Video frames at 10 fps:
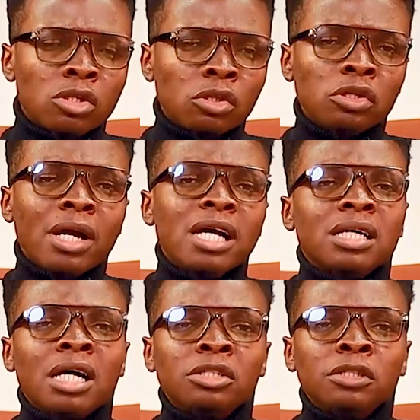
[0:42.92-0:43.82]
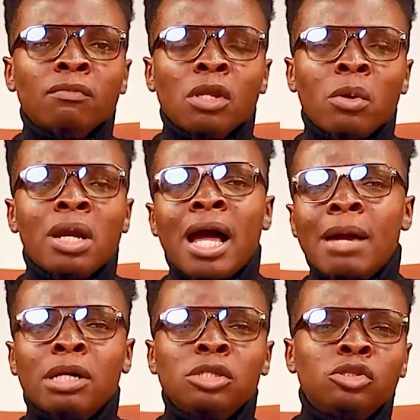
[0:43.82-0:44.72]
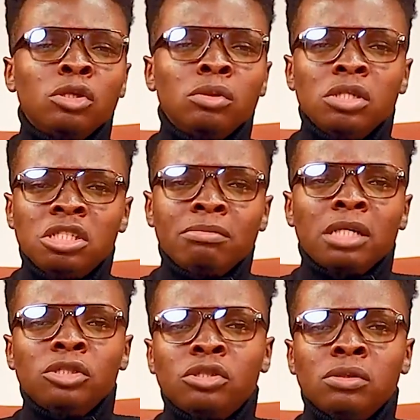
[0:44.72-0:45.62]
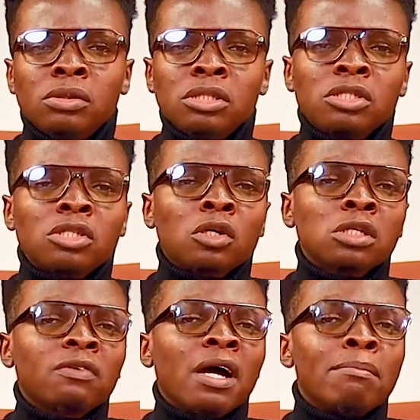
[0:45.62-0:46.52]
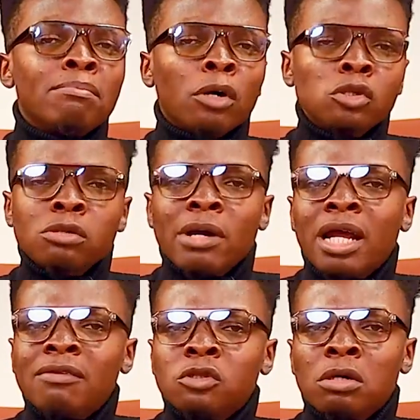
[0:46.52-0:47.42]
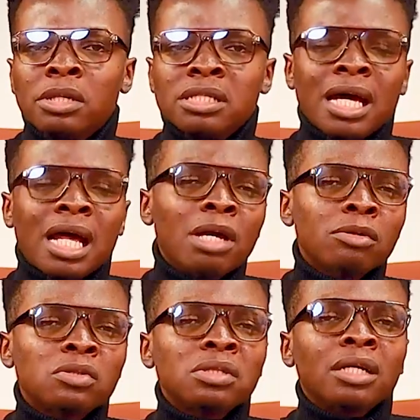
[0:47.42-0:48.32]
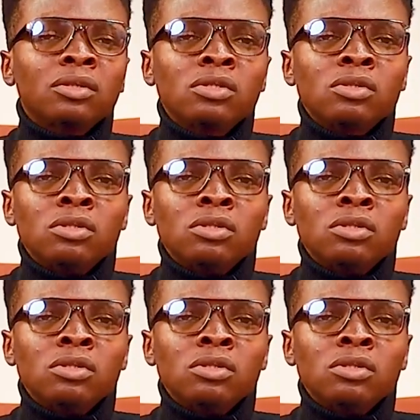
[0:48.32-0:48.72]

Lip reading: So, do you guys agree? Well, I am Anishilu, Jim Anishilu. This is Crossfire, brought to you by Live Score Bets, and I'm here with Tunde Atotu to